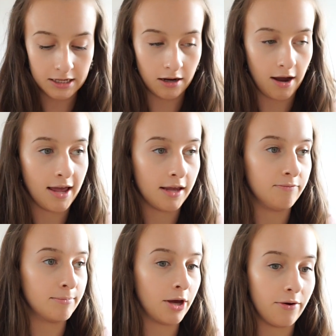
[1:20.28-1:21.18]
thing I
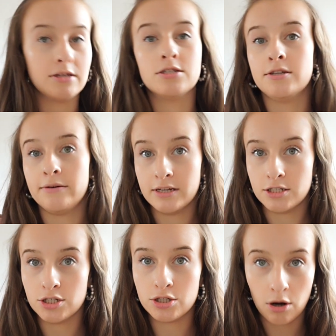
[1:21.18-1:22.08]
am going to do
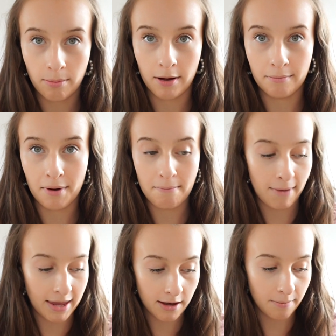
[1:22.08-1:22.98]
is just top up my
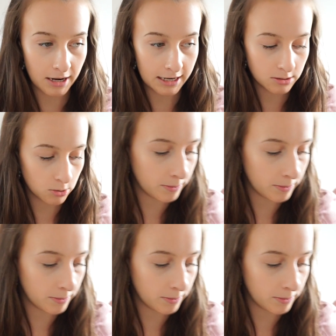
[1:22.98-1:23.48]
makeup a little